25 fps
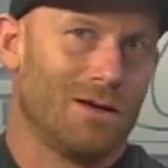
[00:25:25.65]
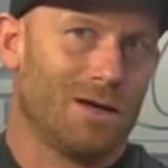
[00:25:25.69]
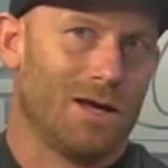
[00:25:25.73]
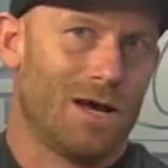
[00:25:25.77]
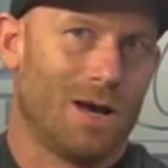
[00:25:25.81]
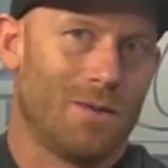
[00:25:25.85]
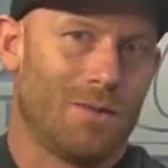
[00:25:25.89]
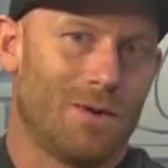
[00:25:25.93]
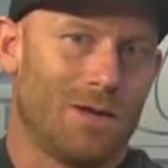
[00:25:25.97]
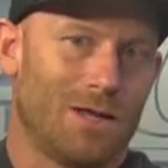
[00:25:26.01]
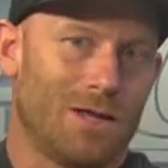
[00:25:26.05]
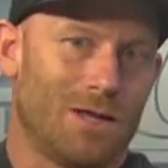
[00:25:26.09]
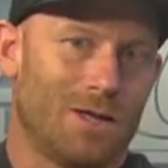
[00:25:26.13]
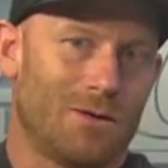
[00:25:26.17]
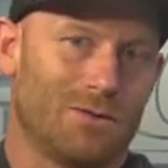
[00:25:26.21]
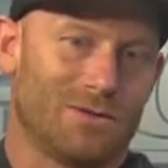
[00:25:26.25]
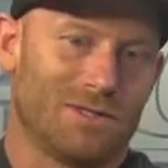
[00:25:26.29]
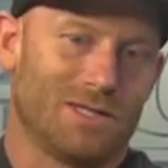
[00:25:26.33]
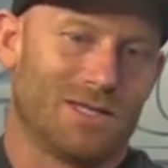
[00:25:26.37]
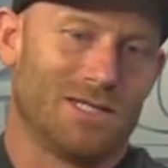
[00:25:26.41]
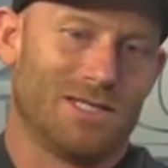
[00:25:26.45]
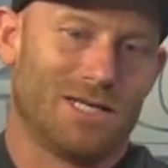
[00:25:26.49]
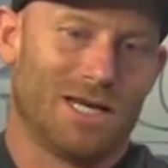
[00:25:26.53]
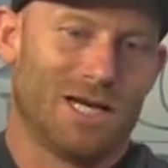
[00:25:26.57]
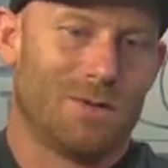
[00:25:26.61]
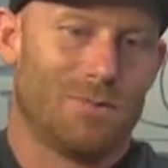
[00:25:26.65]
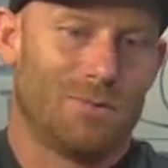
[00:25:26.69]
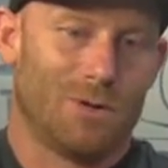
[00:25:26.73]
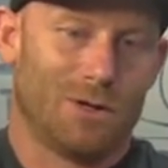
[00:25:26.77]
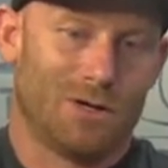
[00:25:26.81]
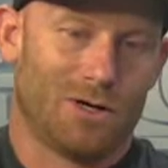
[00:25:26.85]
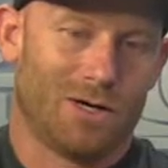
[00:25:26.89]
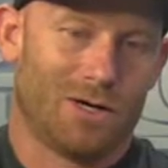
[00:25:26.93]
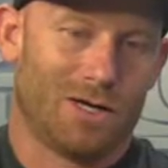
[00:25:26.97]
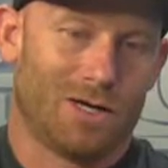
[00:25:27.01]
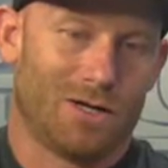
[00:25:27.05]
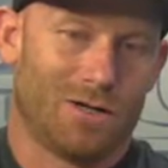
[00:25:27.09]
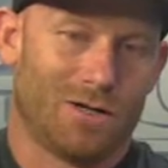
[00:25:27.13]
I mean, there was a dead
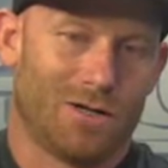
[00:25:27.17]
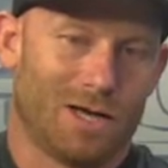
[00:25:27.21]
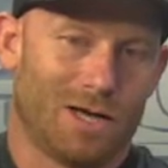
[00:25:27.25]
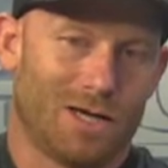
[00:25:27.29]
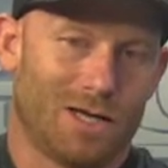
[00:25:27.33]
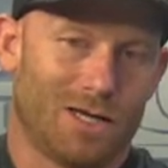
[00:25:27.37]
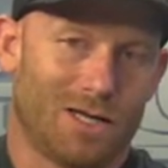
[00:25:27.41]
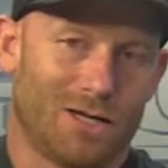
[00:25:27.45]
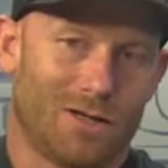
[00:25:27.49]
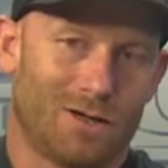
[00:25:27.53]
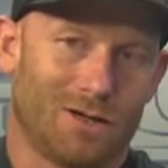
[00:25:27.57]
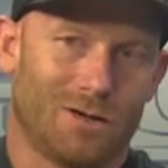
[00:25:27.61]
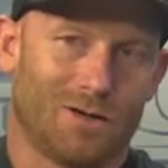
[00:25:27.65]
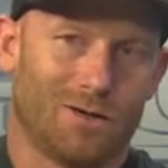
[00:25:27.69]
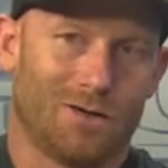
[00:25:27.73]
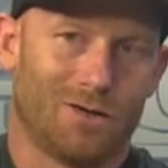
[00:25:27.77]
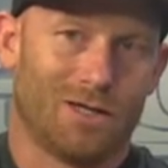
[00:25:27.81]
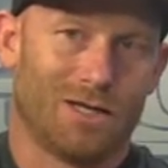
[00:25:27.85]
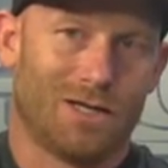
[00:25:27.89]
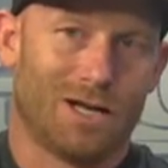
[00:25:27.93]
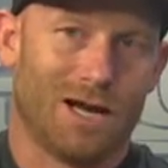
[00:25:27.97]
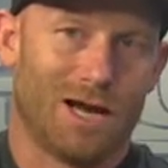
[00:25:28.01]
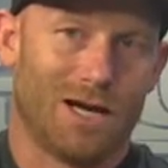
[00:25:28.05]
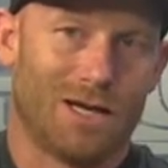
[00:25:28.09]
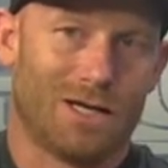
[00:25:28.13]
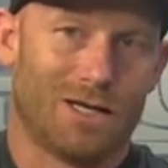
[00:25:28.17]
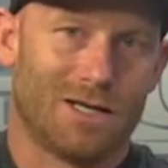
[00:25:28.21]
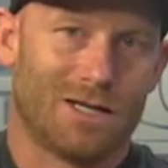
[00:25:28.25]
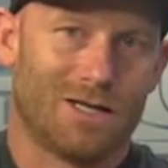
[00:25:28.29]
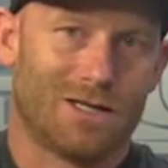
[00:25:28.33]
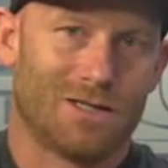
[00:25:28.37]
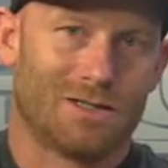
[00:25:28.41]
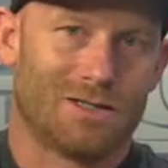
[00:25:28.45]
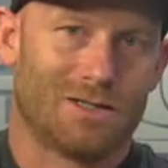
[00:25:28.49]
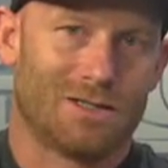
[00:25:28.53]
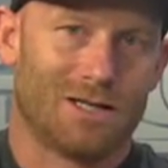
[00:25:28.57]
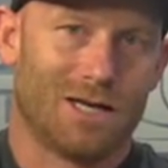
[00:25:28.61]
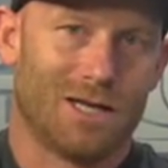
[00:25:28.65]
period like in the early
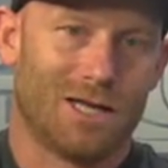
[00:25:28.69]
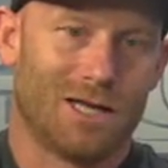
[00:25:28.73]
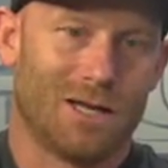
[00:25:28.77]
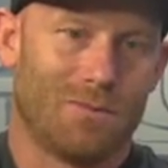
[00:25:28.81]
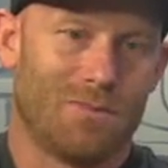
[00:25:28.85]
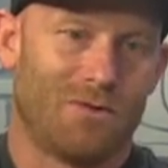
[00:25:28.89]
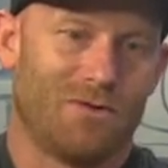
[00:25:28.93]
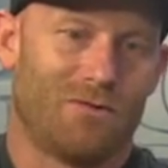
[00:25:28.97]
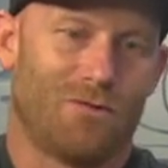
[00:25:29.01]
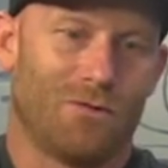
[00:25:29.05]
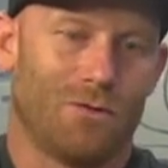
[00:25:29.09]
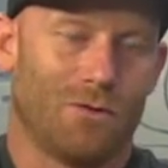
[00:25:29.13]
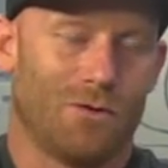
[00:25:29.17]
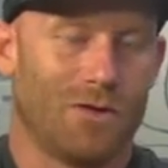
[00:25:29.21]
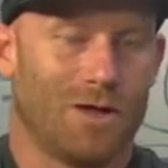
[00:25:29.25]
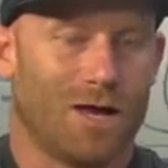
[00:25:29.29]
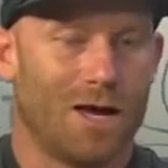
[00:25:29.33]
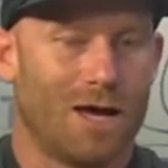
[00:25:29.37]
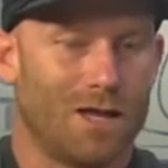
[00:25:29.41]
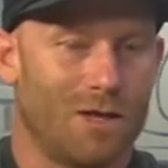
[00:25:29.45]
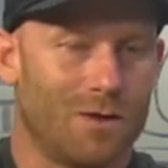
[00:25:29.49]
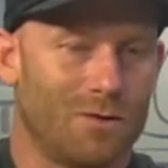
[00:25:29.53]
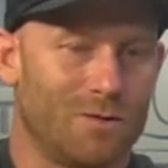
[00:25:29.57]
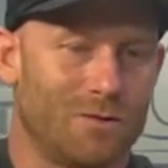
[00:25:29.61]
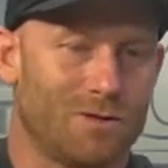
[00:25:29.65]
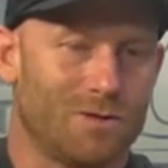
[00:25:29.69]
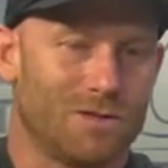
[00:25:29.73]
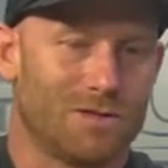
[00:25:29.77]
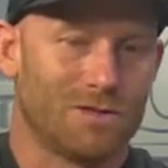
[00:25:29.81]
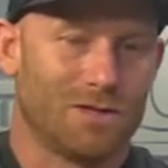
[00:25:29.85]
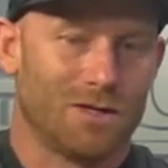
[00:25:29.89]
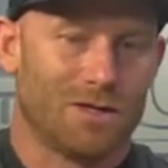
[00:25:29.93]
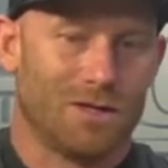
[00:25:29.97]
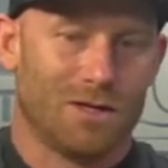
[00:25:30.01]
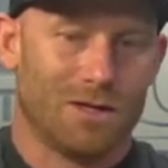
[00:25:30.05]
90s, and then before that there was,